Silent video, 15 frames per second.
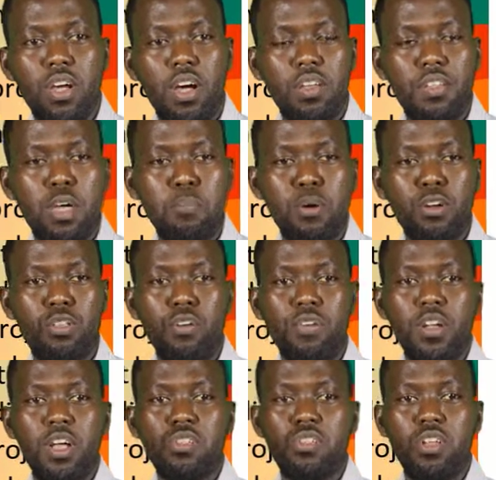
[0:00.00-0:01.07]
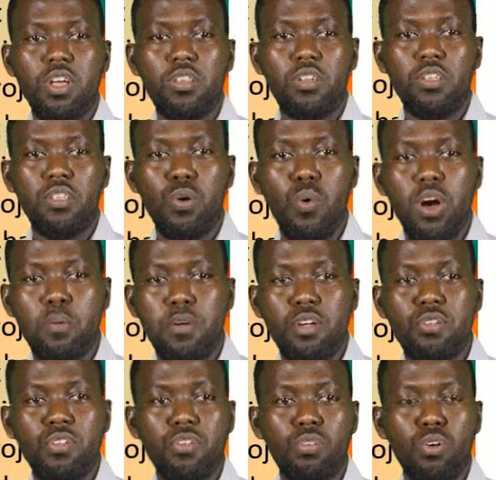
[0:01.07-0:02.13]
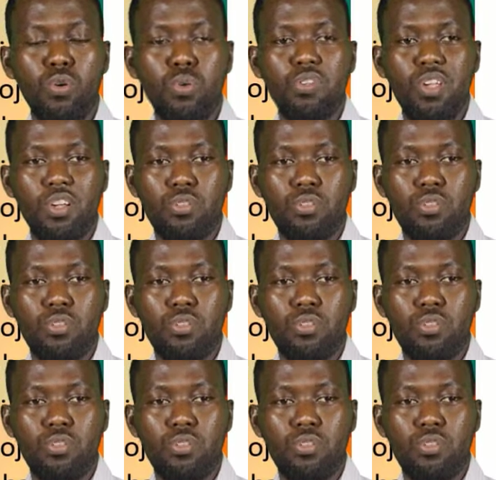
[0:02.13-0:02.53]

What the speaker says: and the impact of an accident in the workplace is always